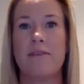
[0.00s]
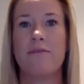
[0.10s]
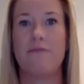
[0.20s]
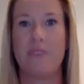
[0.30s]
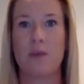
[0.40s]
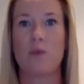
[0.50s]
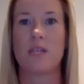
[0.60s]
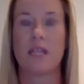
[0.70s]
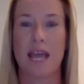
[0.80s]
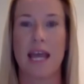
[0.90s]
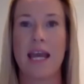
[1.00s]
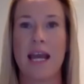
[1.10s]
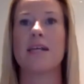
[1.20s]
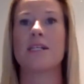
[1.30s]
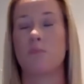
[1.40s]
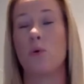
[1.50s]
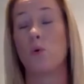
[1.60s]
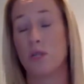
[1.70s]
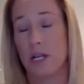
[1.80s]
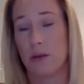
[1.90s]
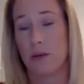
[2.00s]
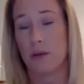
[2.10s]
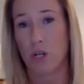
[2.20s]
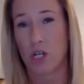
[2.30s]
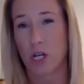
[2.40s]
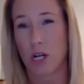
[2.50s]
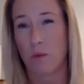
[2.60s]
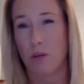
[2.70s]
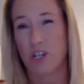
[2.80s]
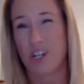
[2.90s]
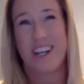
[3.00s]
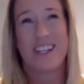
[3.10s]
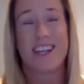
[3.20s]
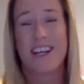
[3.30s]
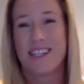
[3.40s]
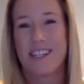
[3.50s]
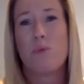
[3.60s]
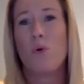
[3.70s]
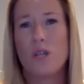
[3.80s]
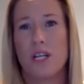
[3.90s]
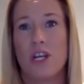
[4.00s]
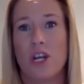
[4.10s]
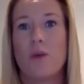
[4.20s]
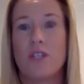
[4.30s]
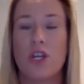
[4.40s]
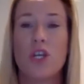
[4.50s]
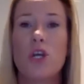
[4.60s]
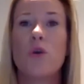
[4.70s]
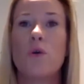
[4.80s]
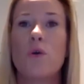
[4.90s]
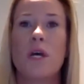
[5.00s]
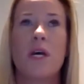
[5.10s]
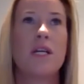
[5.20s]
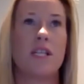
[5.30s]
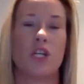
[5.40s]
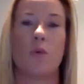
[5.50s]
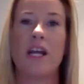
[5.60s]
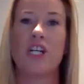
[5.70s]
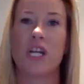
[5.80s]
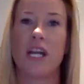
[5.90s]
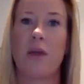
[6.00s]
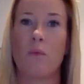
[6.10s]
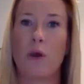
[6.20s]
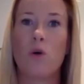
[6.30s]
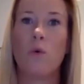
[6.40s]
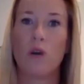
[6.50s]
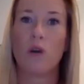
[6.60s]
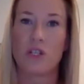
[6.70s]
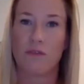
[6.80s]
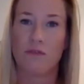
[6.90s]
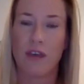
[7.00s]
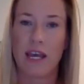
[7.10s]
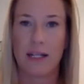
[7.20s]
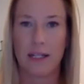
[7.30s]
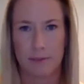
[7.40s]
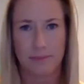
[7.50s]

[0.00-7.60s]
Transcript: feels that they are supported, which it's important. It's a new situation, and we all want to feel